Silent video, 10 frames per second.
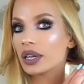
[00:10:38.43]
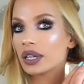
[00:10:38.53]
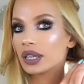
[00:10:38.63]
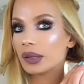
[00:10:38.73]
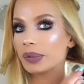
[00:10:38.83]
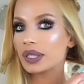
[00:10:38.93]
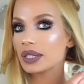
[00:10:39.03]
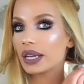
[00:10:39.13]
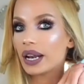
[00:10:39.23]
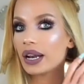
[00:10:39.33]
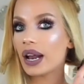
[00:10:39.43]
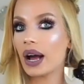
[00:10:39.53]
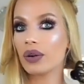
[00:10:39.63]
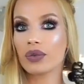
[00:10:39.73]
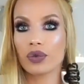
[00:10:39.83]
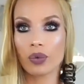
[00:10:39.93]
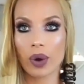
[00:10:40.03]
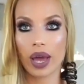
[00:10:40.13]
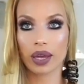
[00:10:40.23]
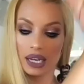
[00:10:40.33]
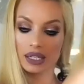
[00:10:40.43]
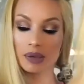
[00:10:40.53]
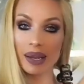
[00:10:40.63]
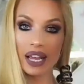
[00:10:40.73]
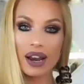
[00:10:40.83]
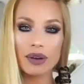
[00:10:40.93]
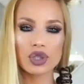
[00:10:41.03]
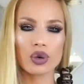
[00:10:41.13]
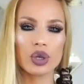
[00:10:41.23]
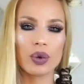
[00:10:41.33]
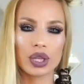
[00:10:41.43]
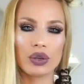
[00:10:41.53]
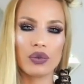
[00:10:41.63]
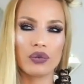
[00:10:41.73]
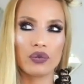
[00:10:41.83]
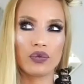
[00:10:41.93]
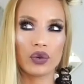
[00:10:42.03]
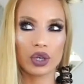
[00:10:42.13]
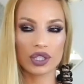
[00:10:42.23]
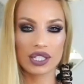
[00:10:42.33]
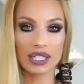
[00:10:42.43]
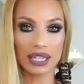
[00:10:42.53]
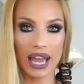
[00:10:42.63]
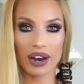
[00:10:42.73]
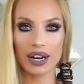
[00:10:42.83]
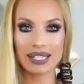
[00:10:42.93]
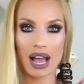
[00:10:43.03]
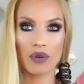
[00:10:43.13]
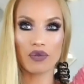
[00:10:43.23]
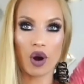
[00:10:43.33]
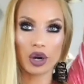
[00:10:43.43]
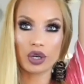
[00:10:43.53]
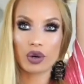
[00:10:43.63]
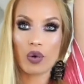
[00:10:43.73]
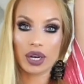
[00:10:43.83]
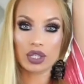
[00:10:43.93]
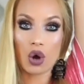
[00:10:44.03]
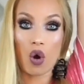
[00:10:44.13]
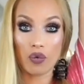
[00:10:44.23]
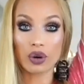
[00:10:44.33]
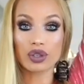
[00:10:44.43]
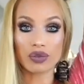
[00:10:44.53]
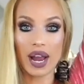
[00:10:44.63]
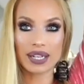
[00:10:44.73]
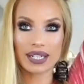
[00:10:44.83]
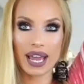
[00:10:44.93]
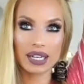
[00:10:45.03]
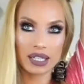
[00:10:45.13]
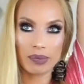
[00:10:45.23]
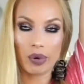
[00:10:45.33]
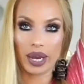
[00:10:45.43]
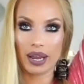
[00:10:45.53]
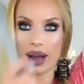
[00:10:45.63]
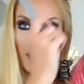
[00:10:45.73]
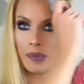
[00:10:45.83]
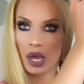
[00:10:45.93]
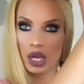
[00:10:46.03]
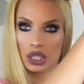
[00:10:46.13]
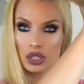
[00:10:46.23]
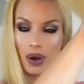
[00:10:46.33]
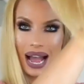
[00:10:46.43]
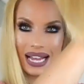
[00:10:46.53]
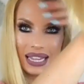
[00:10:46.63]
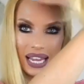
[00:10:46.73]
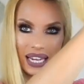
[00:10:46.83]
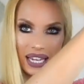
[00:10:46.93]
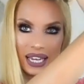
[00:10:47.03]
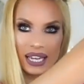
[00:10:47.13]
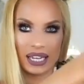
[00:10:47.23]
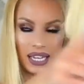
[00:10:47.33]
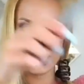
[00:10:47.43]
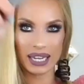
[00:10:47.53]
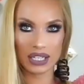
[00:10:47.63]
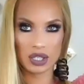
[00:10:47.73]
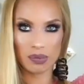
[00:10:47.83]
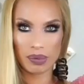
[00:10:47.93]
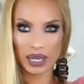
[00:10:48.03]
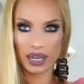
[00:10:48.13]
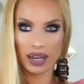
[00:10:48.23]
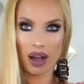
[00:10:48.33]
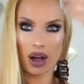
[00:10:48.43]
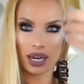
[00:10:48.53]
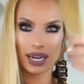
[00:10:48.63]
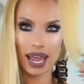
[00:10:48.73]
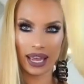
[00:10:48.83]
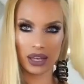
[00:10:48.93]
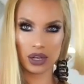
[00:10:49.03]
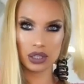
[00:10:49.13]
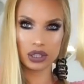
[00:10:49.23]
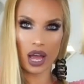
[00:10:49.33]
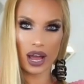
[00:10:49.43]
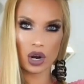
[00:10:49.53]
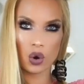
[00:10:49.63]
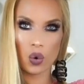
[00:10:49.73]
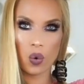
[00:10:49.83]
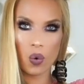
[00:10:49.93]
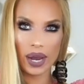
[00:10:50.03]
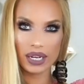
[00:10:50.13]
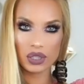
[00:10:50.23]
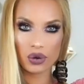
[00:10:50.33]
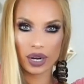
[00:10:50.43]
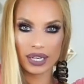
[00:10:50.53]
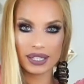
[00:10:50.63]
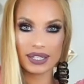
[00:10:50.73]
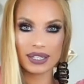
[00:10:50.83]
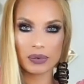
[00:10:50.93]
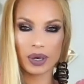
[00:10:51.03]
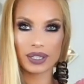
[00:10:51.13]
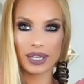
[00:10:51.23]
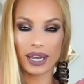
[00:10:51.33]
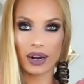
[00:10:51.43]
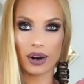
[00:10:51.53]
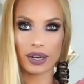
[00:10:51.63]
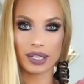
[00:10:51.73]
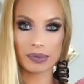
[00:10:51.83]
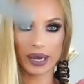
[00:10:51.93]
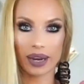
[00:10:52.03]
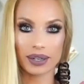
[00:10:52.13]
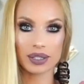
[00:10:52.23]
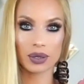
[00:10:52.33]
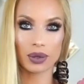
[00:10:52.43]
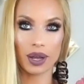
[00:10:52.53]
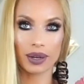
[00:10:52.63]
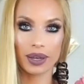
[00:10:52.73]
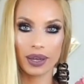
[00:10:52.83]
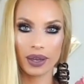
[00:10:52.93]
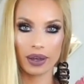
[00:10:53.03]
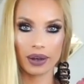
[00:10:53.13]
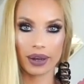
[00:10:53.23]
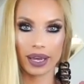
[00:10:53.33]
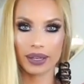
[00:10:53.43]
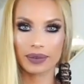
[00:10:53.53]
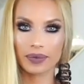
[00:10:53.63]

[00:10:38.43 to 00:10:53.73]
Clip it to get it out of the way. Depending on how short you want the first layer is how far you're going to over direct again to bring it up. So I like it to be on an angle, not quite as crazy. This is where it's gonna get hard because my hair is so long. Okay,